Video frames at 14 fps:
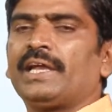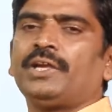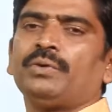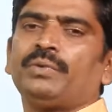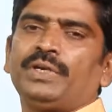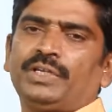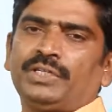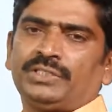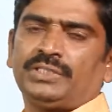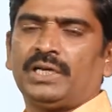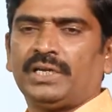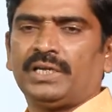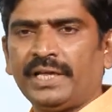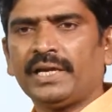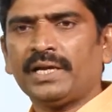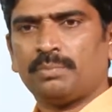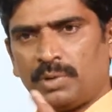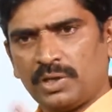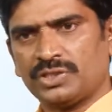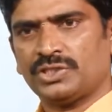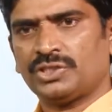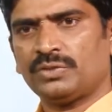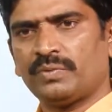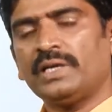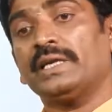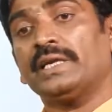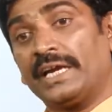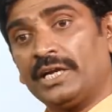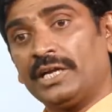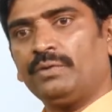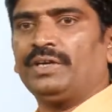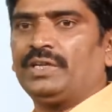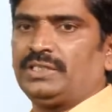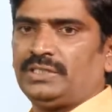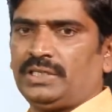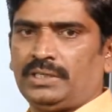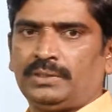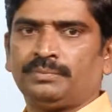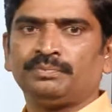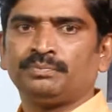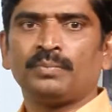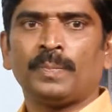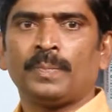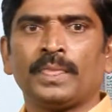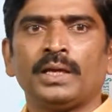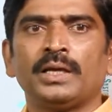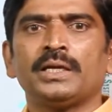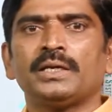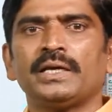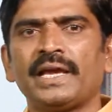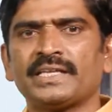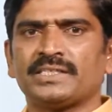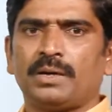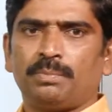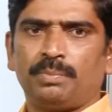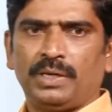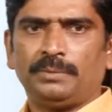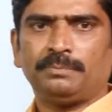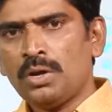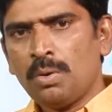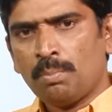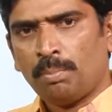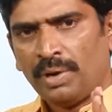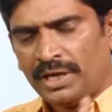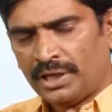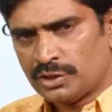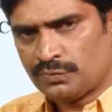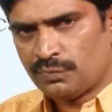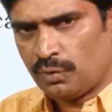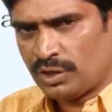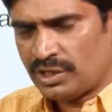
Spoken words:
integer. Take positive and negative integer. Example, minus 4 is an